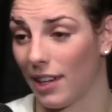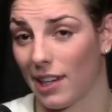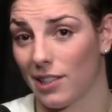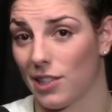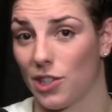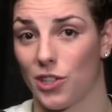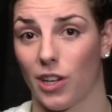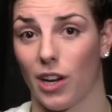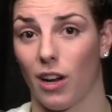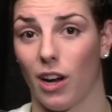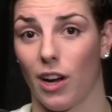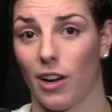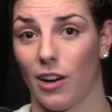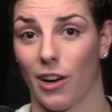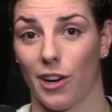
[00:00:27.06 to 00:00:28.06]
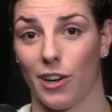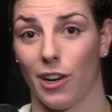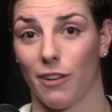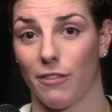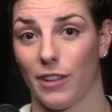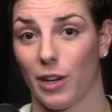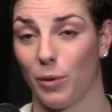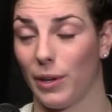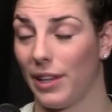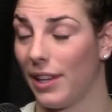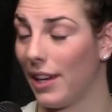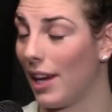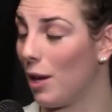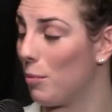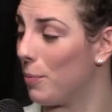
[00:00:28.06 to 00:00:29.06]
I guess I shot it hard enough that it went in the
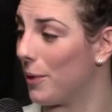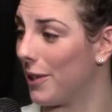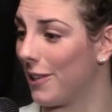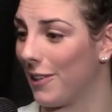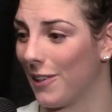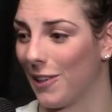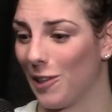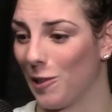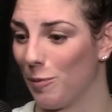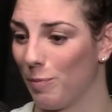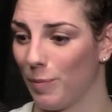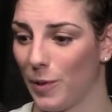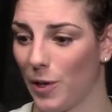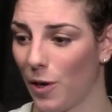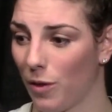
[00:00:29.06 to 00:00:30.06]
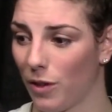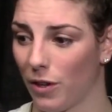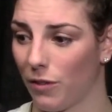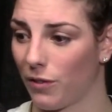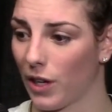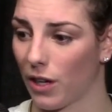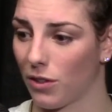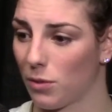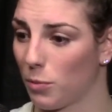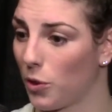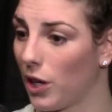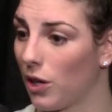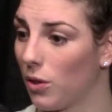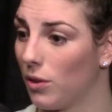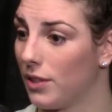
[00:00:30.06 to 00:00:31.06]
net. But no, they've got some
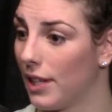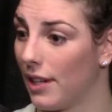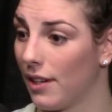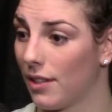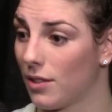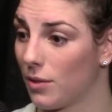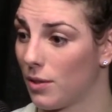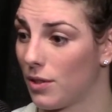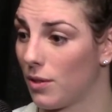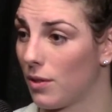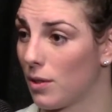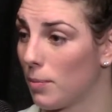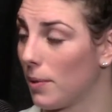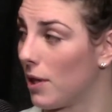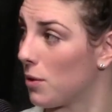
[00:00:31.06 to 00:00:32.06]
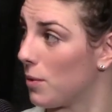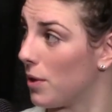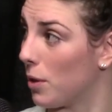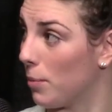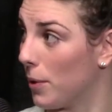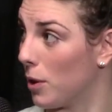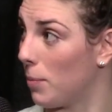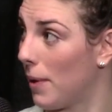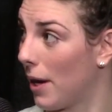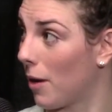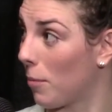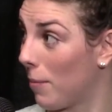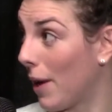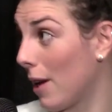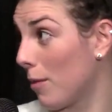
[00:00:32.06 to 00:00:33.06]
great goaltending, so it's always a plus when you can put the puck
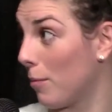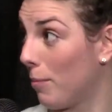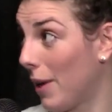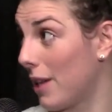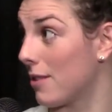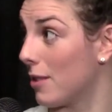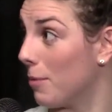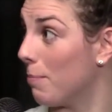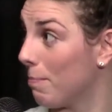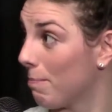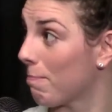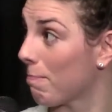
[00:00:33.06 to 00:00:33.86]
past them.